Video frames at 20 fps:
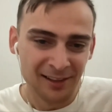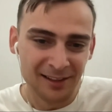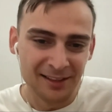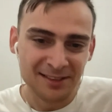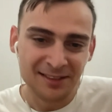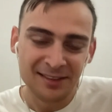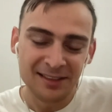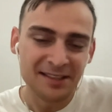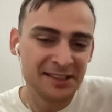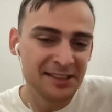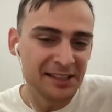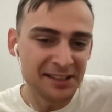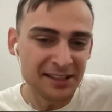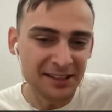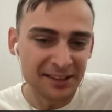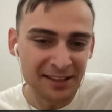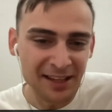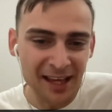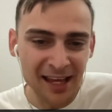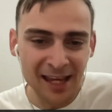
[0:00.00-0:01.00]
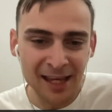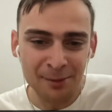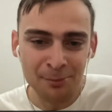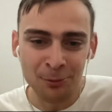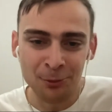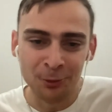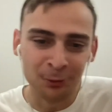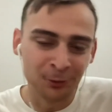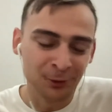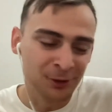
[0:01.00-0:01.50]
Is it a city name
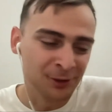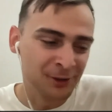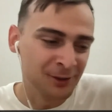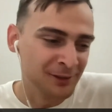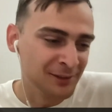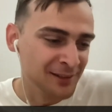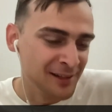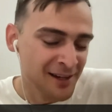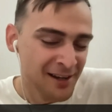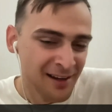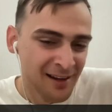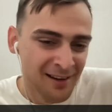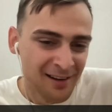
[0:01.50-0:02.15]
or